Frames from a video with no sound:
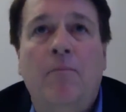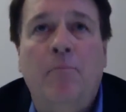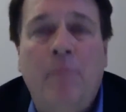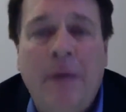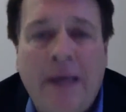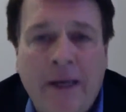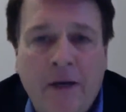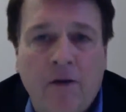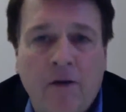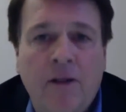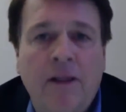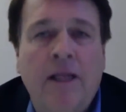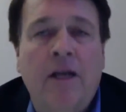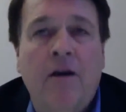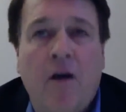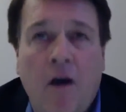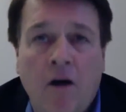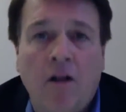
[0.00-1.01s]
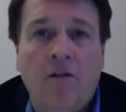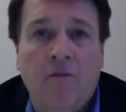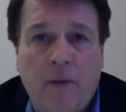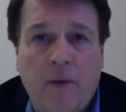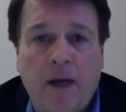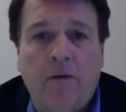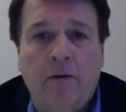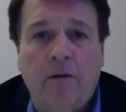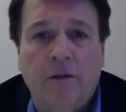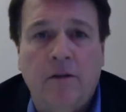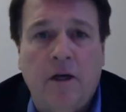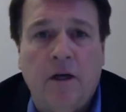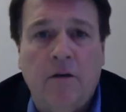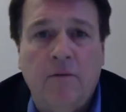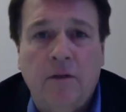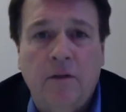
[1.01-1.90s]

bigger than all of Microsoft.